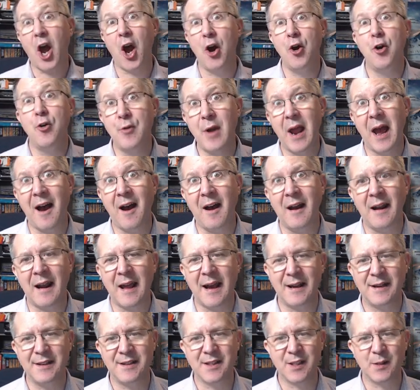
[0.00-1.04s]
own
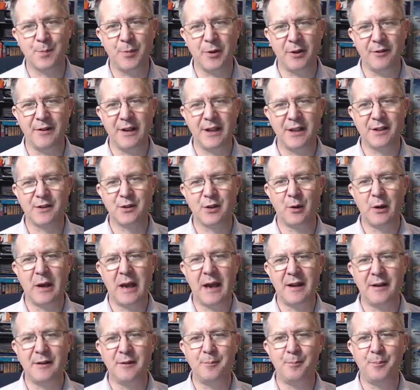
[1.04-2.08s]
allied spirits
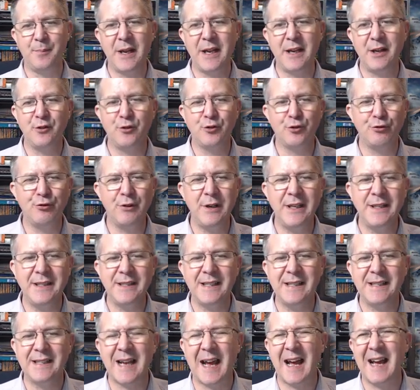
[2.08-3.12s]
and being
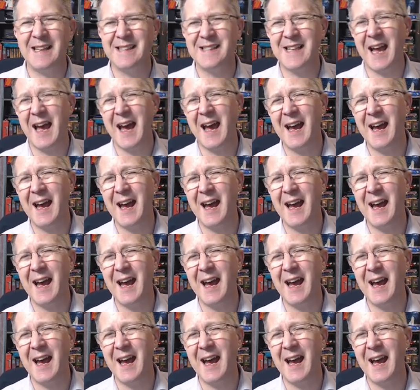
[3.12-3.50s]
treated as